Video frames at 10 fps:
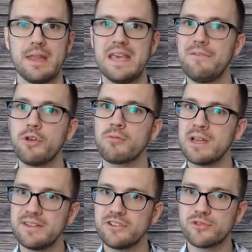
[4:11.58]
If you
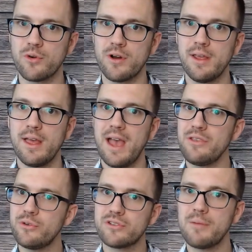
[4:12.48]
read this story and
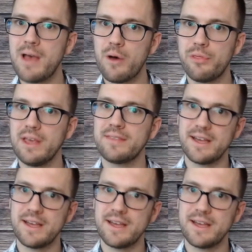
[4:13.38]
you somehow think